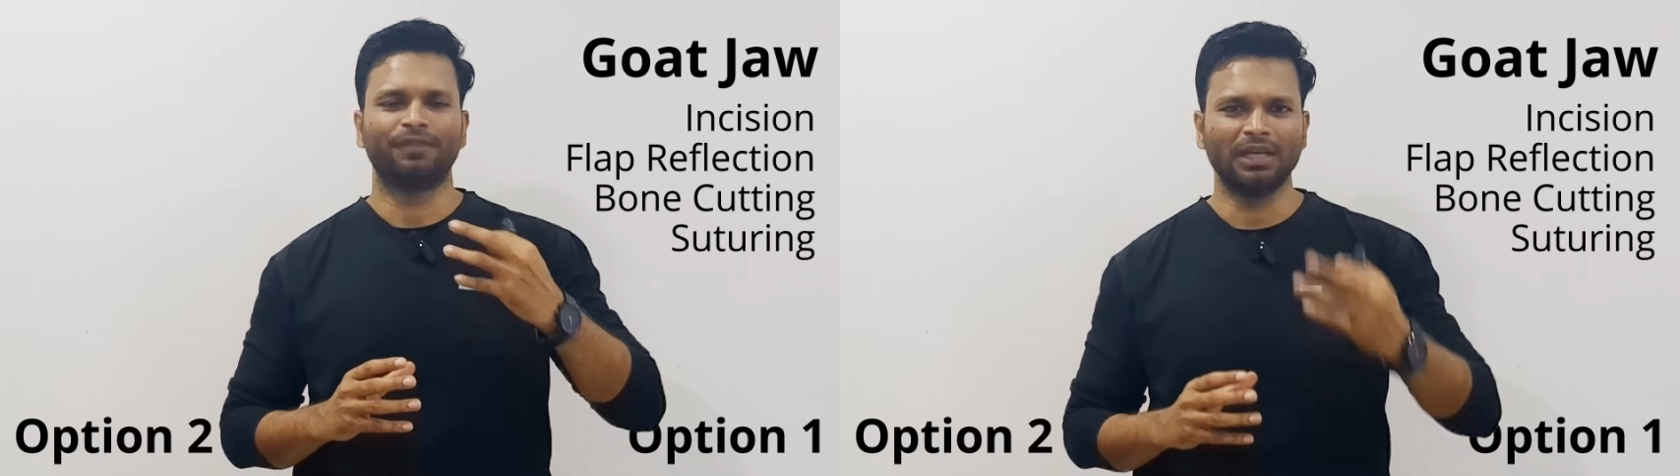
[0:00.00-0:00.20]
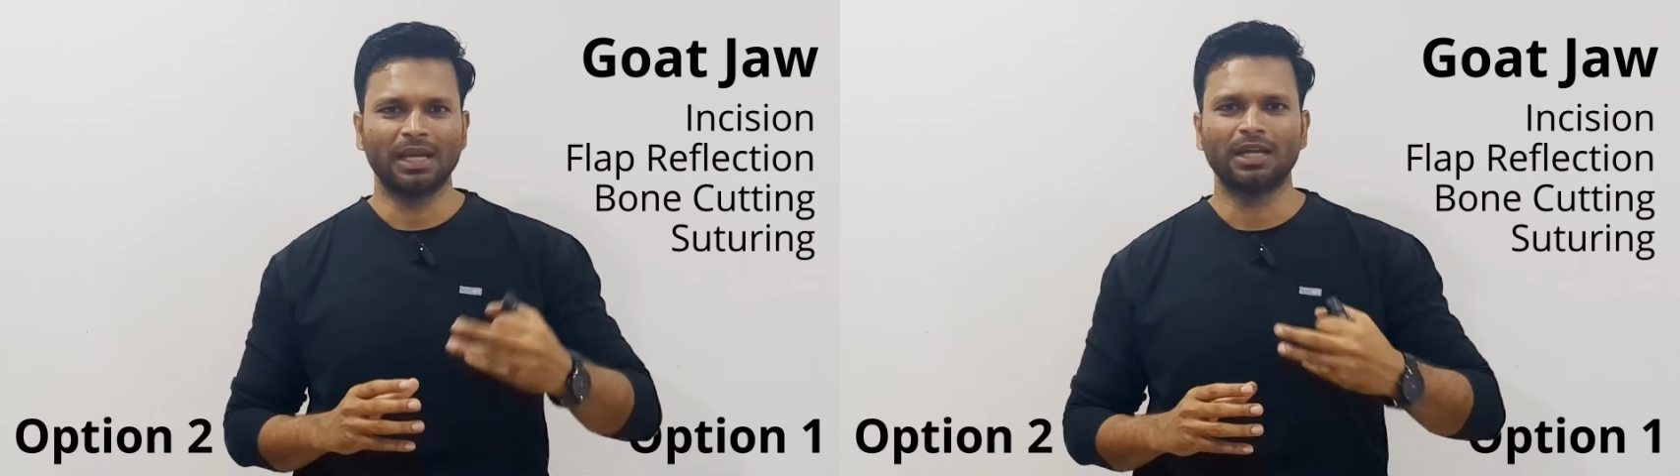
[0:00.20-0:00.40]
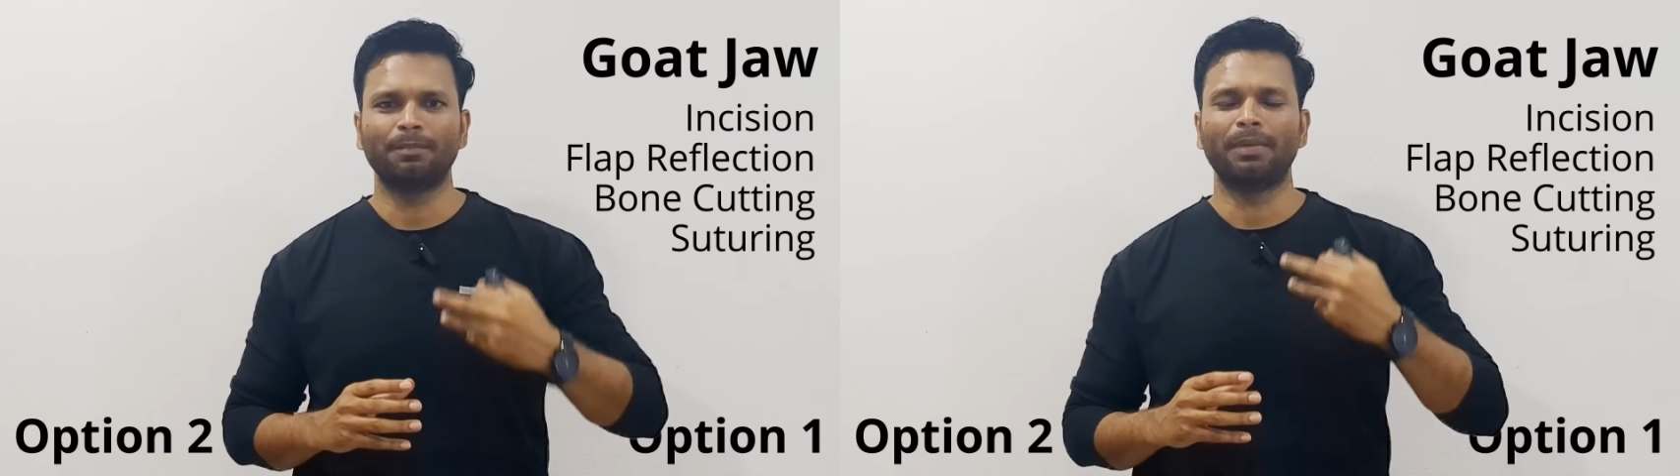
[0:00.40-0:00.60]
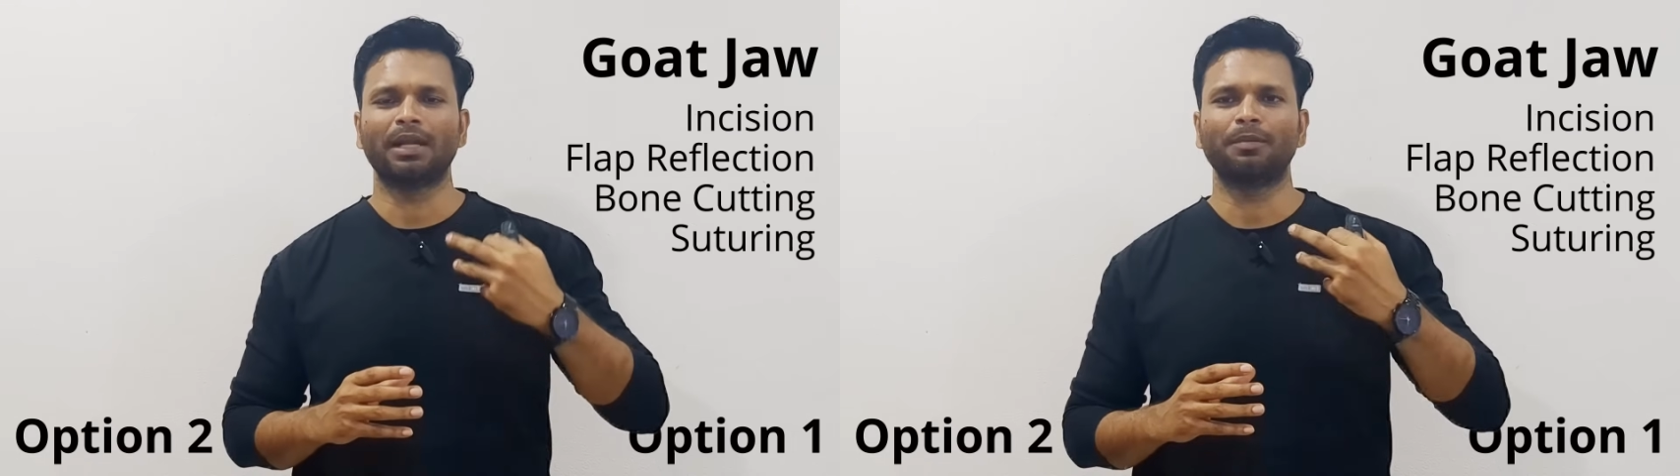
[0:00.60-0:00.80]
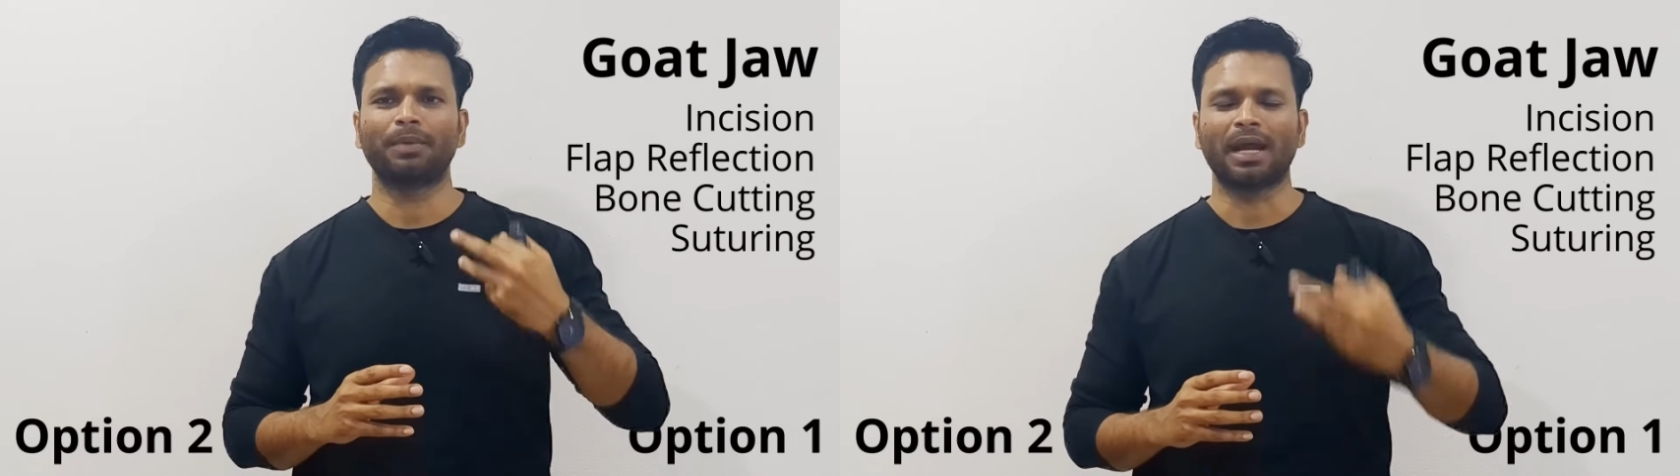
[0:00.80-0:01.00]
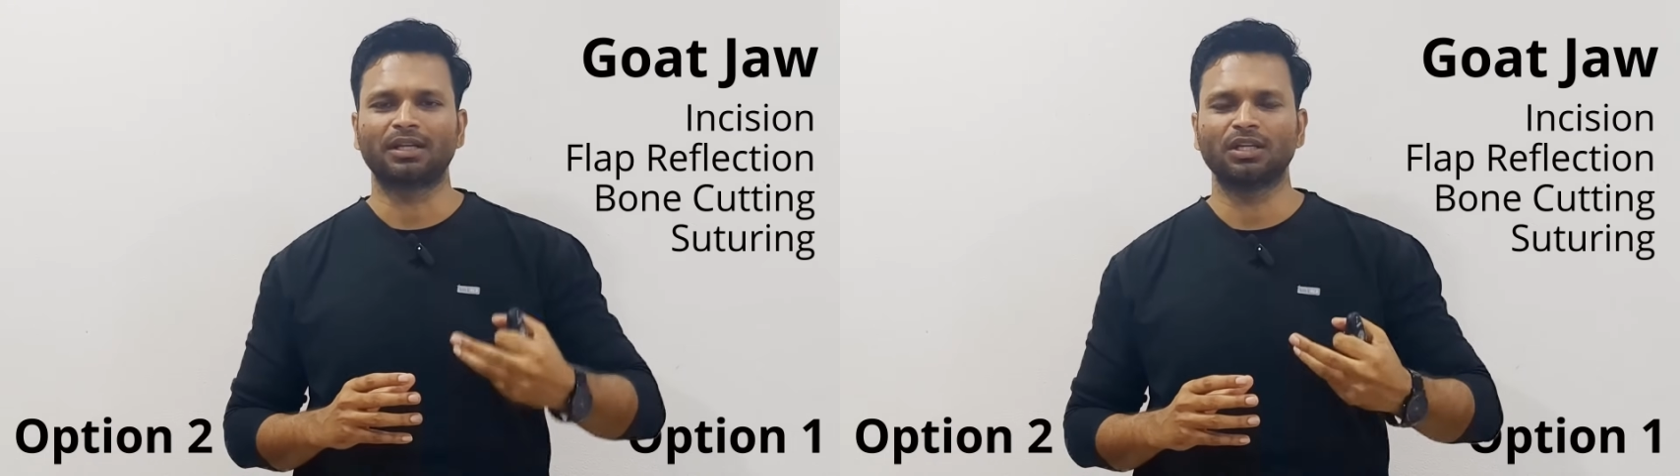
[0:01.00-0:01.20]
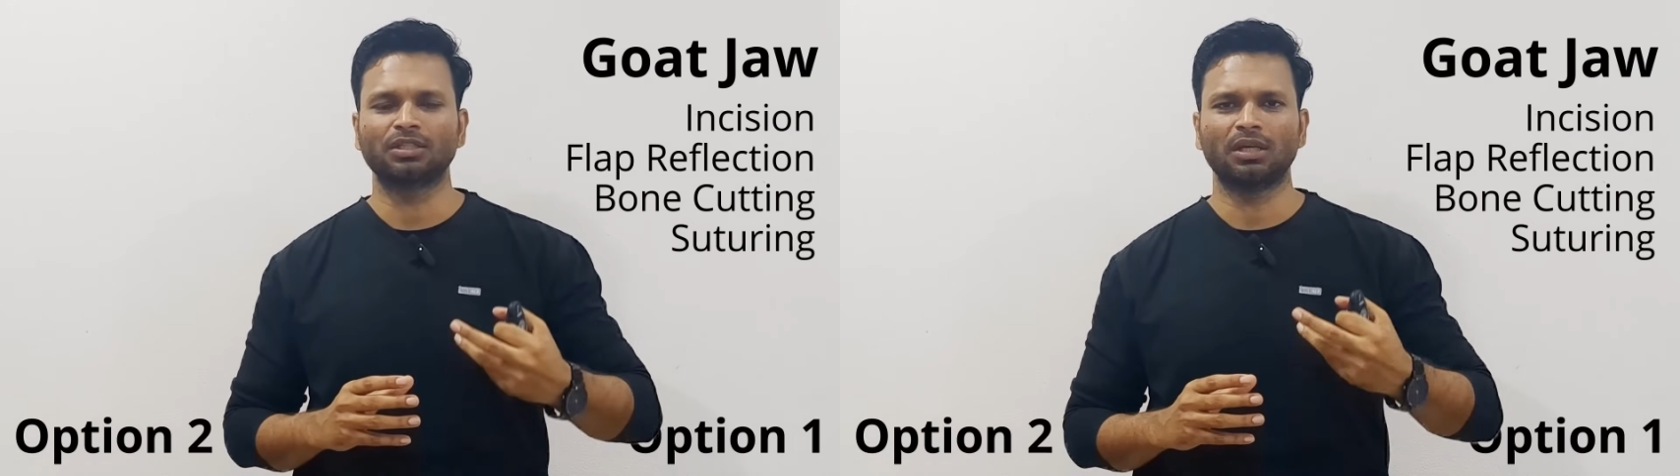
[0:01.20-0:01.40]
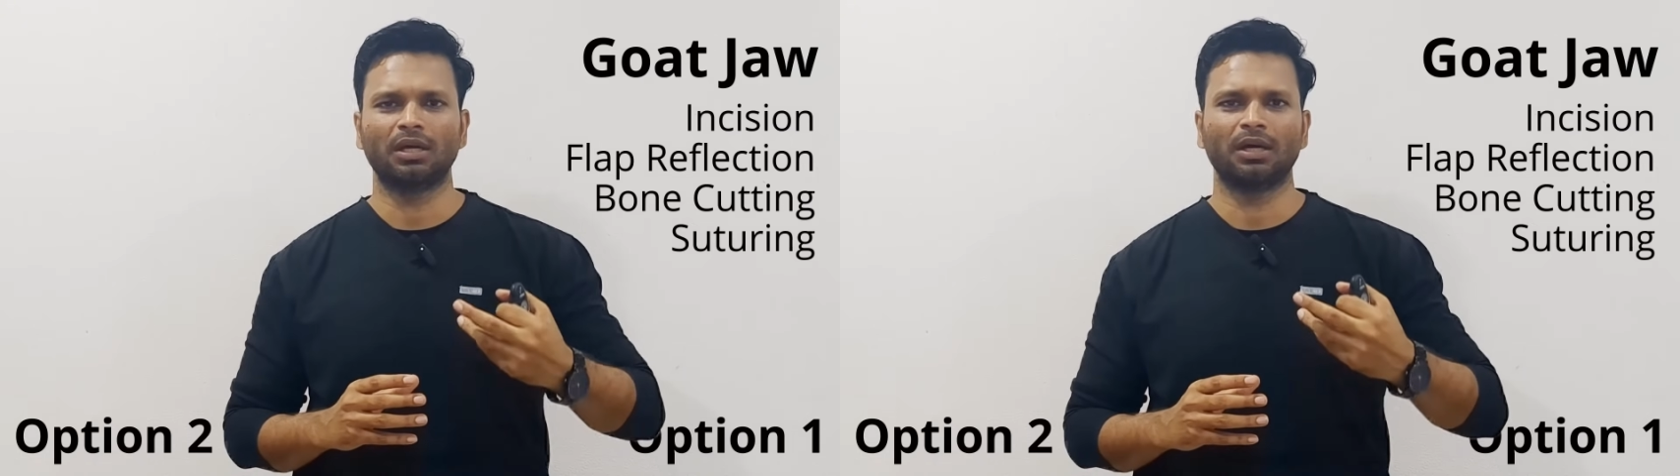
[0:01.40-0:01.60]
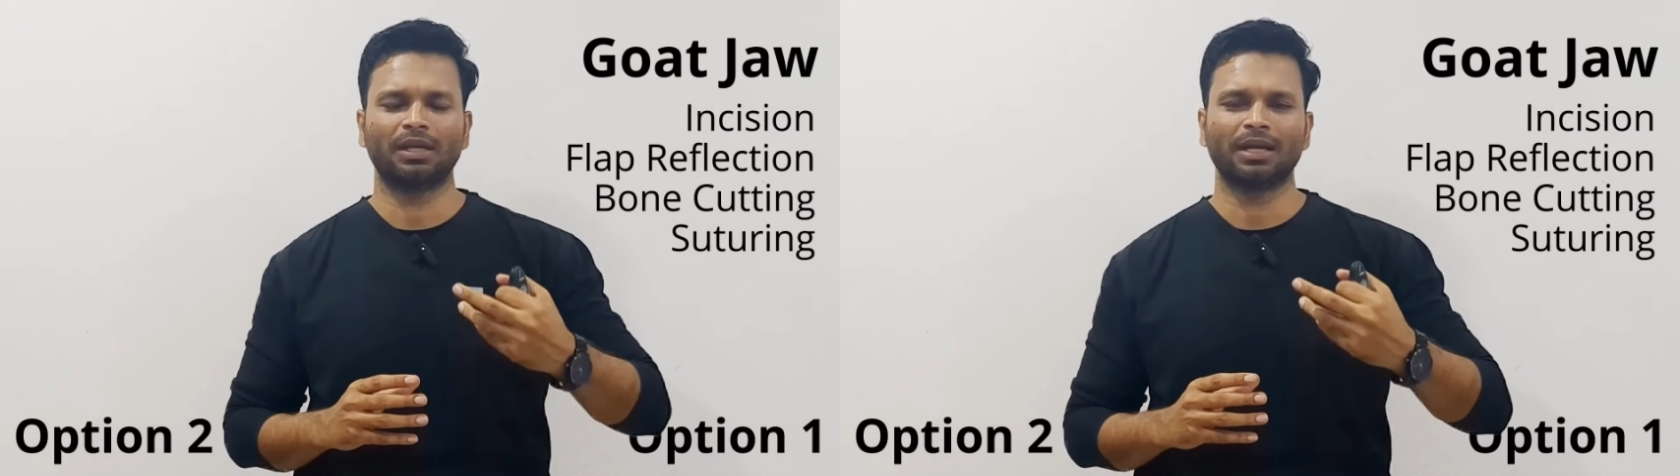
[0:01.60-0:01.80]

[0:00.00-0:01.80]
feel and a better practice uh,